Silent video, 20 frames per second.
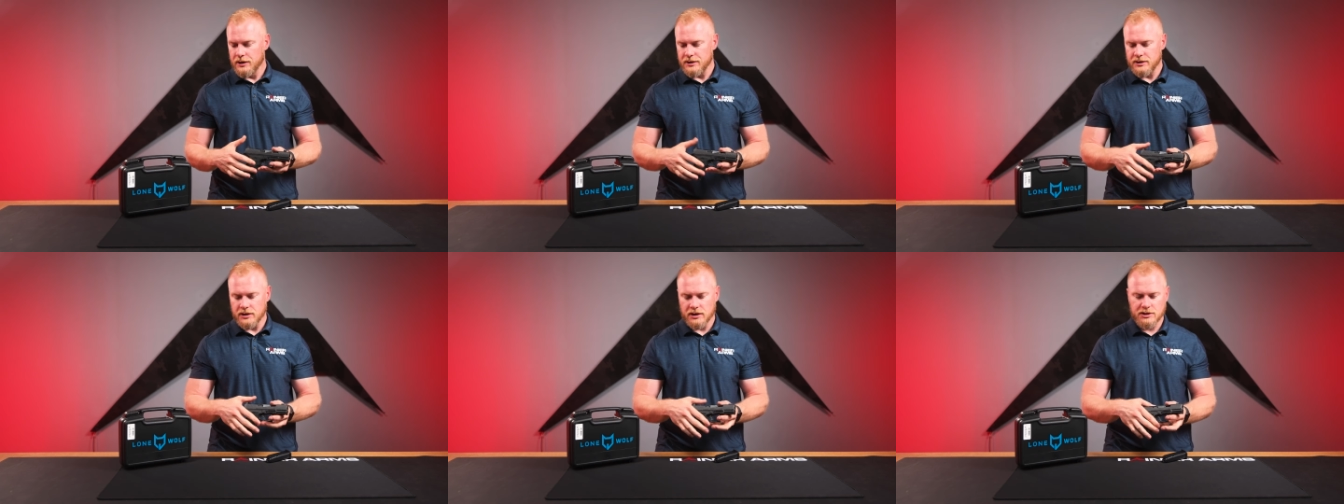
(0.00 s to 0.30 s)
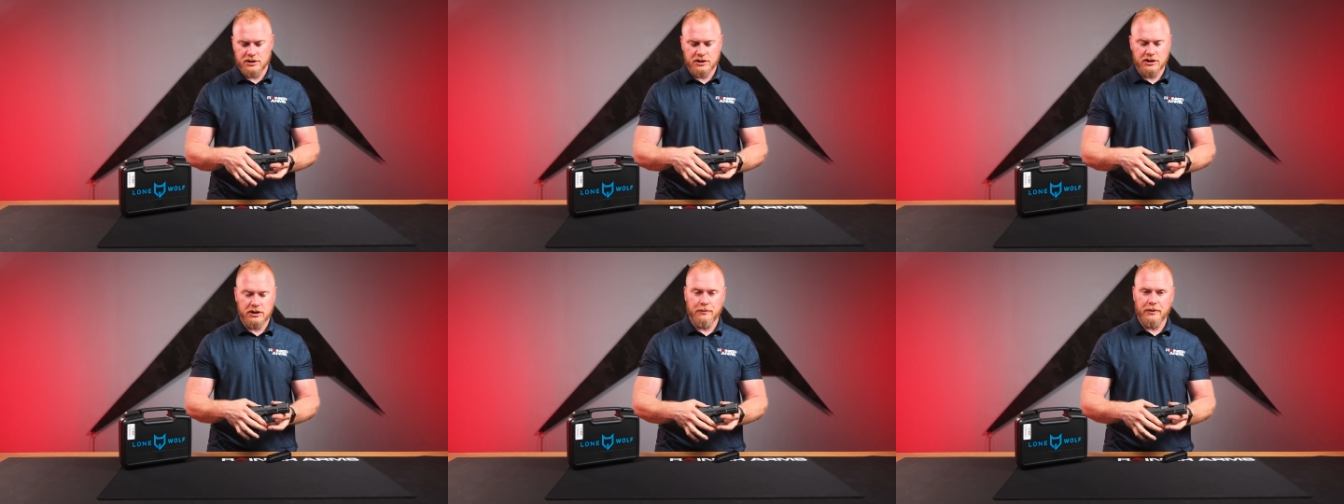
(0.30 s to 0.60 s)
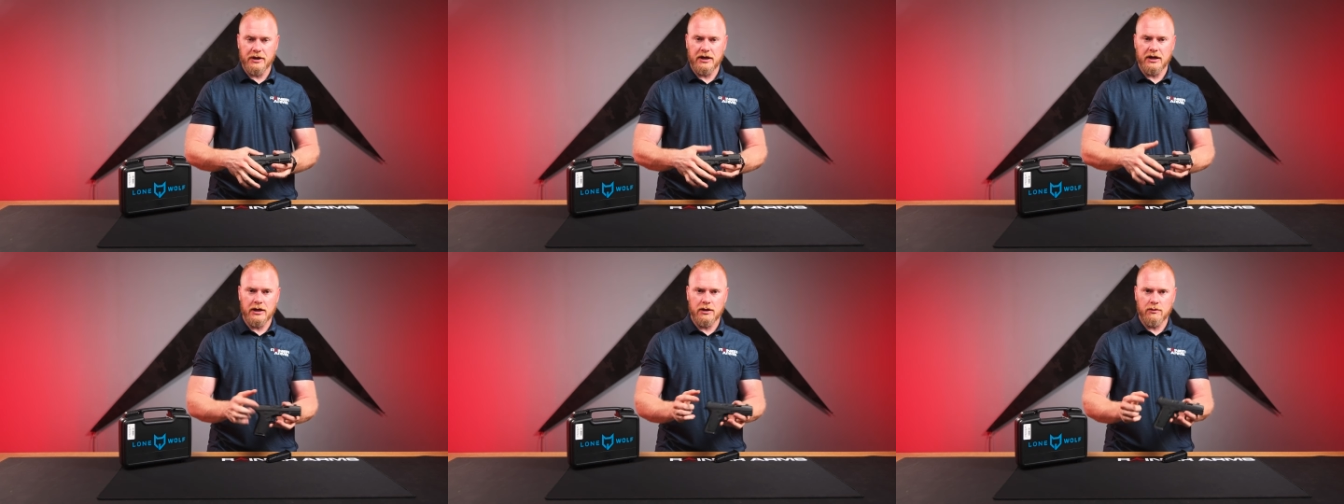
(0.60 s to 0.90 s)
Does
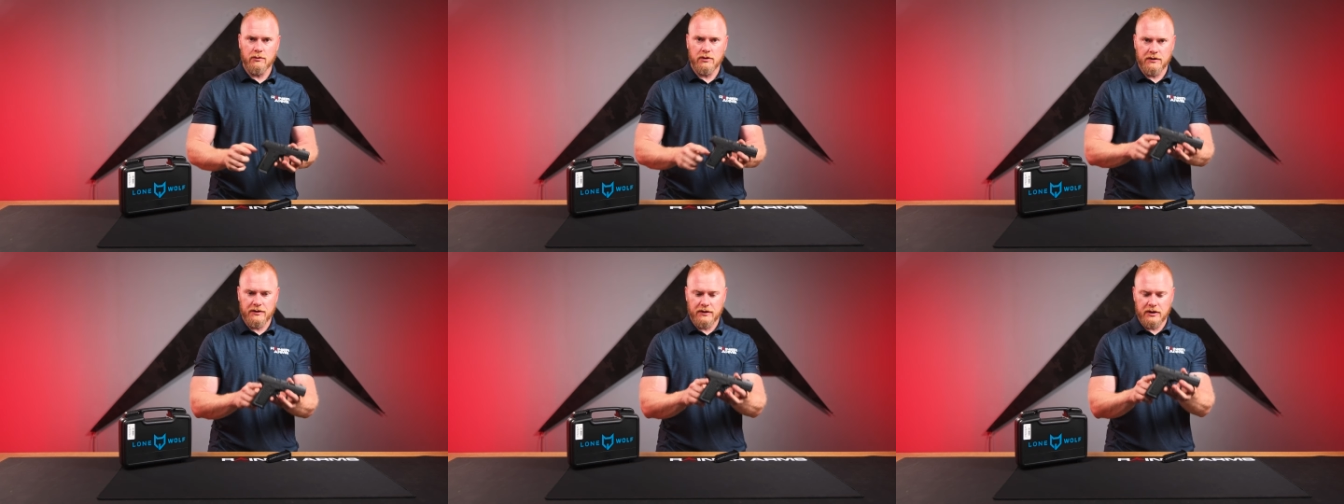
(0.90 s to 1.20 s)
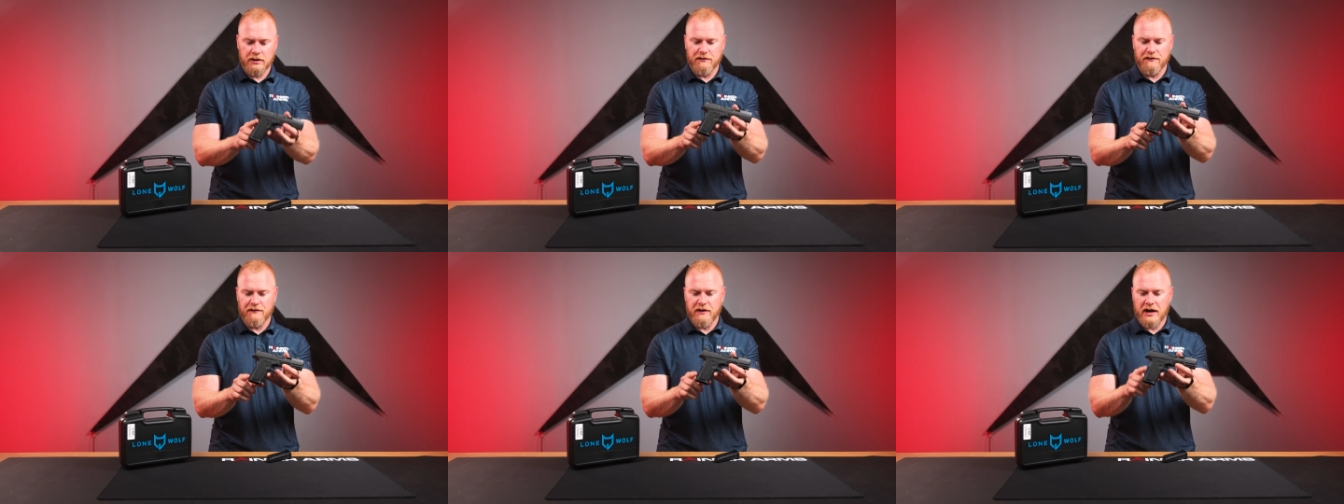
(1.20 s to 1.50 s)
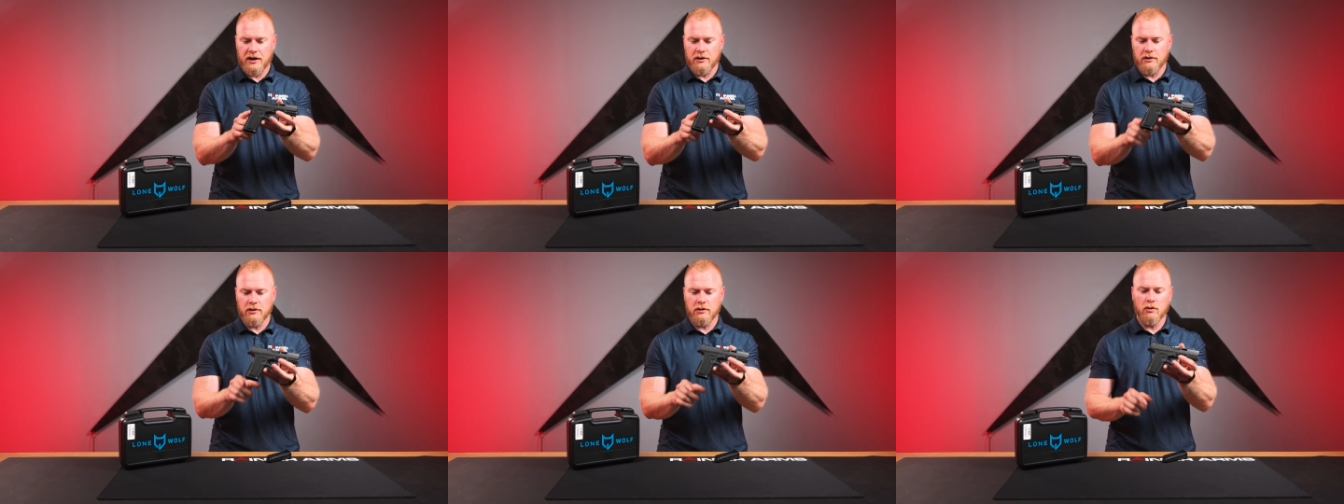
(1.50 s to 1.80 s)
ship again with the
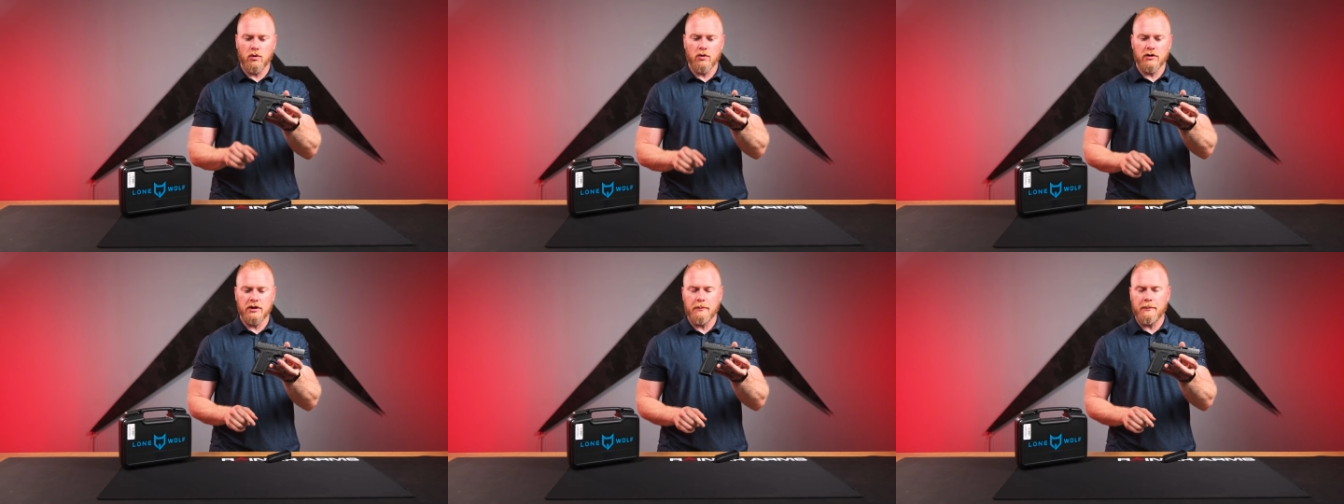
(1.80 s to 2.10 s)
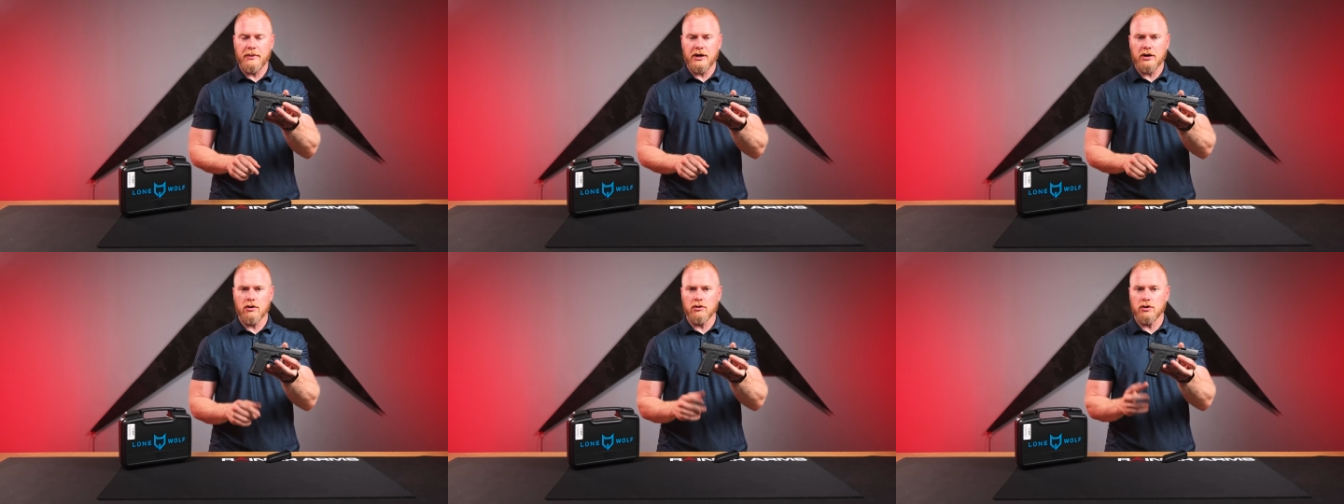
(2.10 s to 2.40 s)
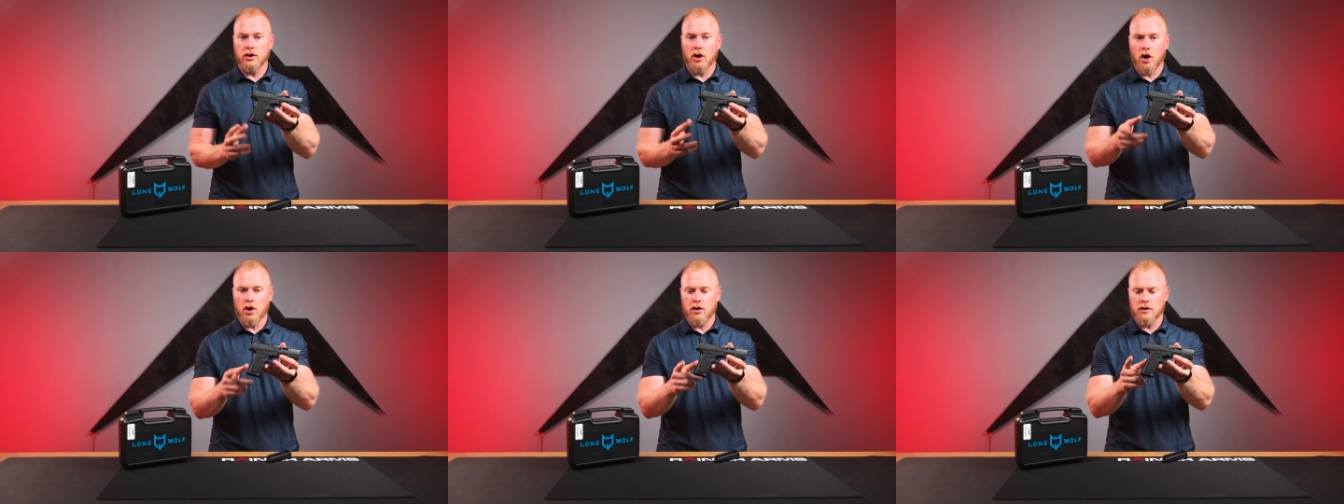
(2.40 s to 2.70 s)
fatter or the
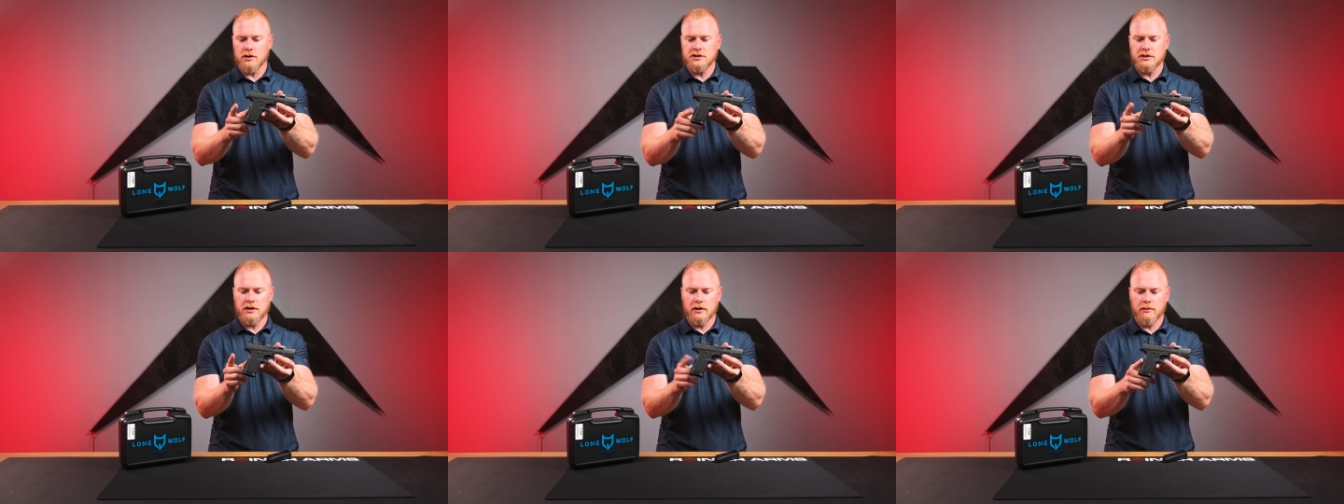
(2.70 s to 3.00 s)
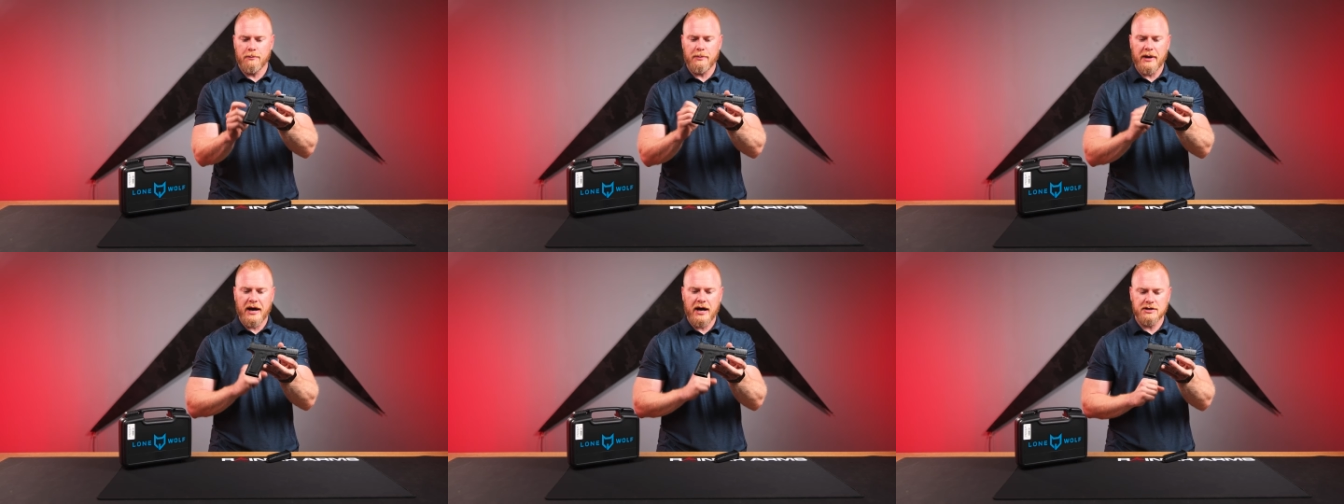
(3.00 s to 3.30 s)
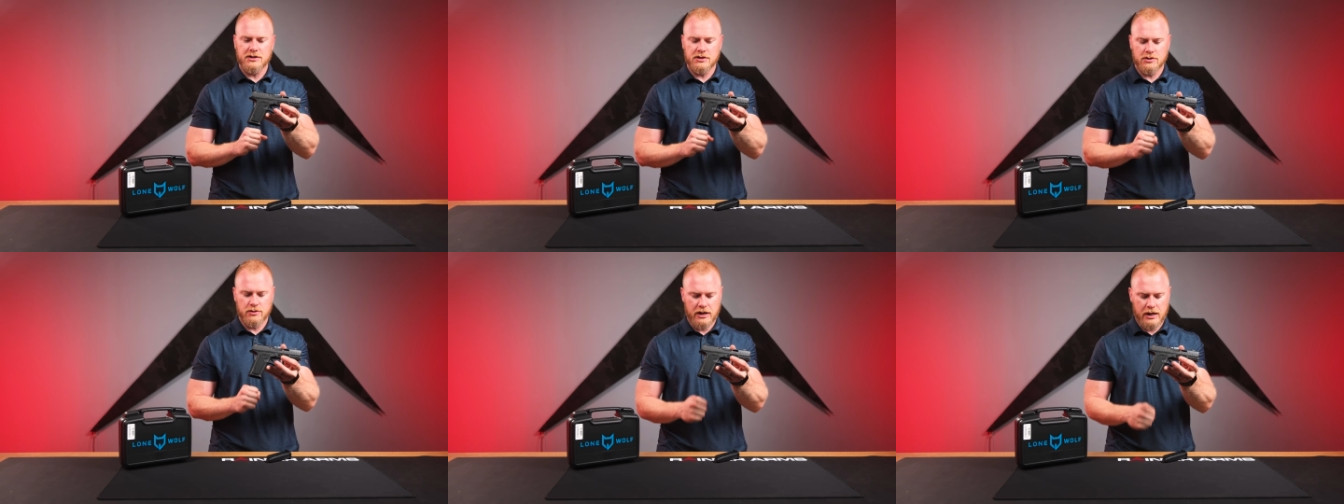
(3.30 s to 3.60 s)
bigger large
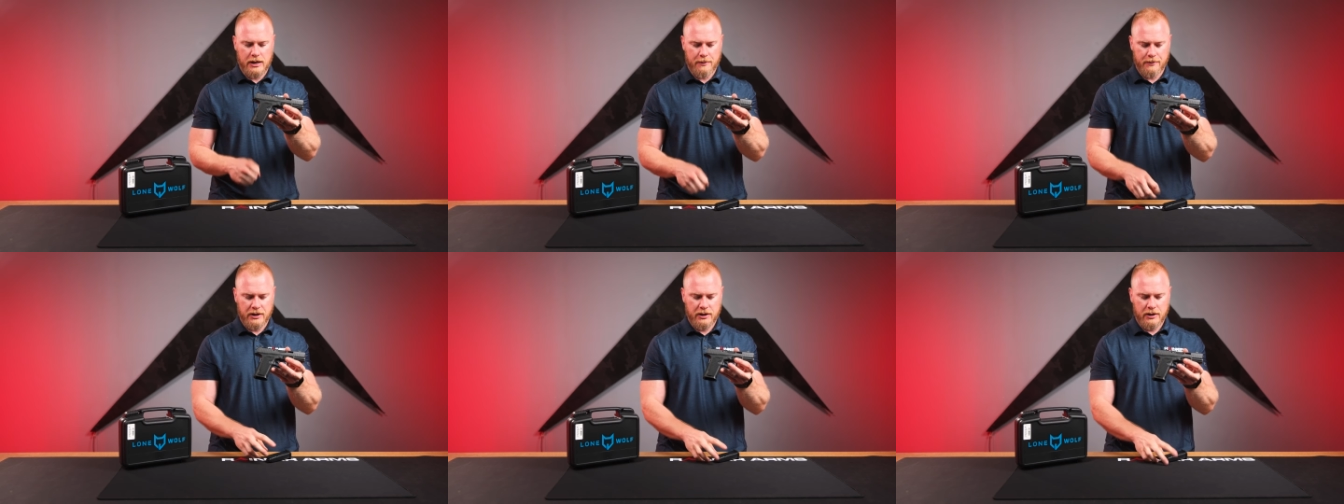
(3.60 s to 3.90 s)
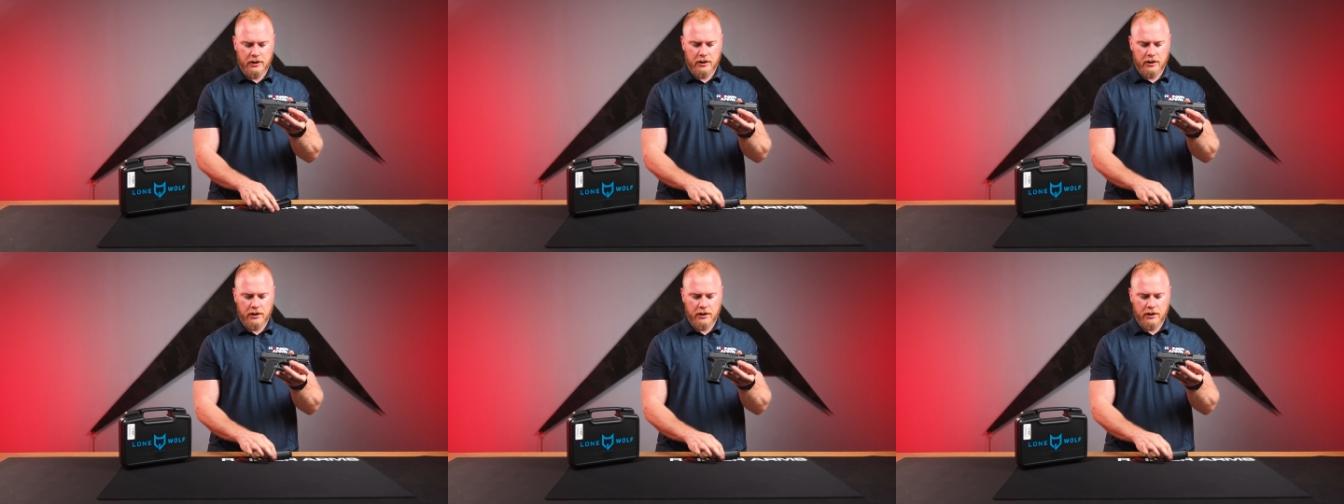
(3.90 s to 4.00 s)
backstrap.